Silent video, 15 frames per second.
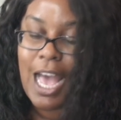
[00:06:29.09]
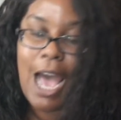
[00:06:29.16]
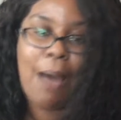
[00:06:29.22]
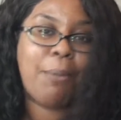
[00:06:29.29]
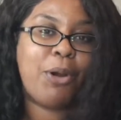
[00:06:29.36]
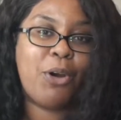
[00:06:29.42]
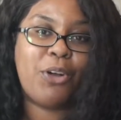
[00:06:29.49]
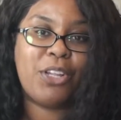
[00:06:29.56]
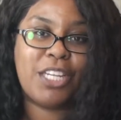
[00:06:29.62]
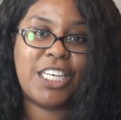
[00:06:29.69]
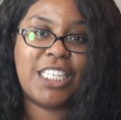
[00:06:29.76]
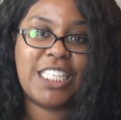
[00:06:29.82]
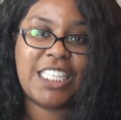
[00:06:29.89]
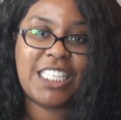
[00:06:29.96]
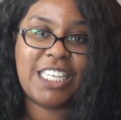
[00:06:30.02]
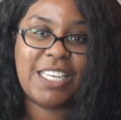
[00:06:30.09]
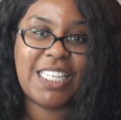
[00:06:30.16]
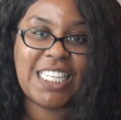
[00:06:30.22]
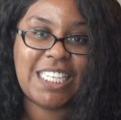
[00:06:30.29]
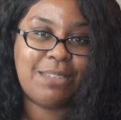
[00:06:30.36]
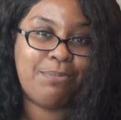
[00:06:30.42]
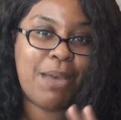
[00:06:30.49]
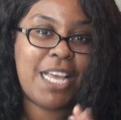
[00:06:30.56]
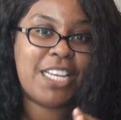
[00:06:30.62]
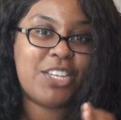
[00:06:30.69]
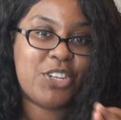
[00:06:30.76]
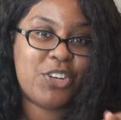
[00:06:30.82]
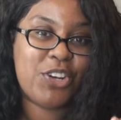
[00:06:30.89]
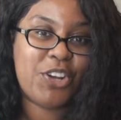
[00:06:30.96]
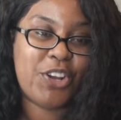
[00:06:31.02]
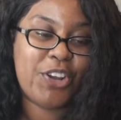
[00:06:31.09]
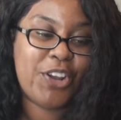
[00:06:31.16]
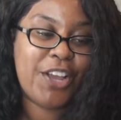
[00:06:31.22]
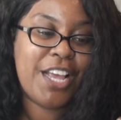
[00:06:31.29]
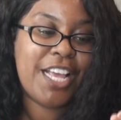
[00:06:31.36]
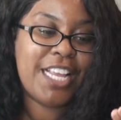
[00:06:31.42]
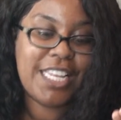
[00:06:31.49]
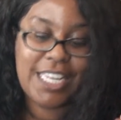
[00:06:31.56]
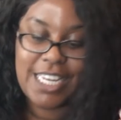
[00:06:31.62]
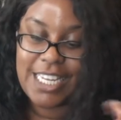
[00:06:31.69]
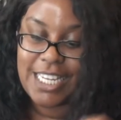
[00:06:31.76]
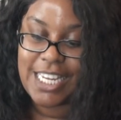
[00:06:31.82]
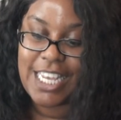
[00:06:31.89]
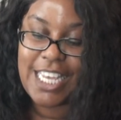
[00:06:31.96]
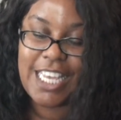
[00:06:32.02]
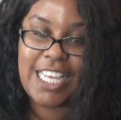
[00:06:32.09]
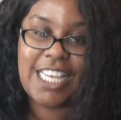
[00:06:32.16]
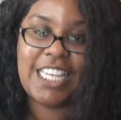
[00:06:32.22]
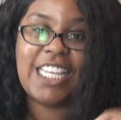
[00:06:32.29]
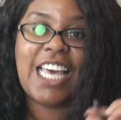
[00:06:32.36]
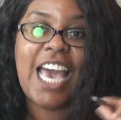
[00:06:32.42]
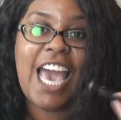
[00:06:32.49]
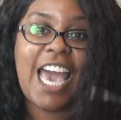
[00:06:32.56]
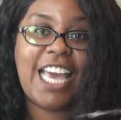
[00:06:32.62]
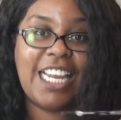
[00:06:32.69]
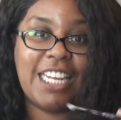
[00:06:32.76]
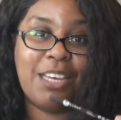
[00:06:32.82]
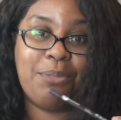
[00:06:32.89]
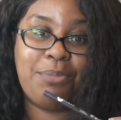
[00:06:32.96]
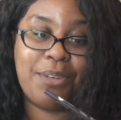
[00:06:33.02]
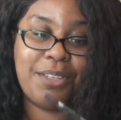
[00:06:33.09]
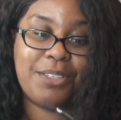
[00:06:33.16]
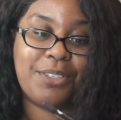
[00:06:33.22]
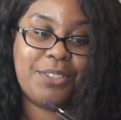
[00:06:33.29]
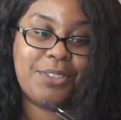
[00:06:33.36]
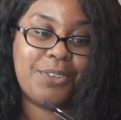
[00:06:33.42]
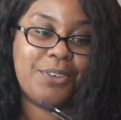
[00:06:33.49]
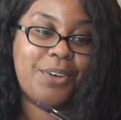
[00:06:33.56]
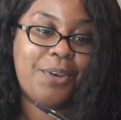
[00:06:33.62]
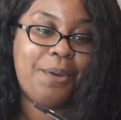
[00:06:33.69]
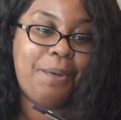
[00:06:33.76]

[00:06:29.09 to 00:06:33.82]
I'm gonna look this up to make sure this is a lip pencil,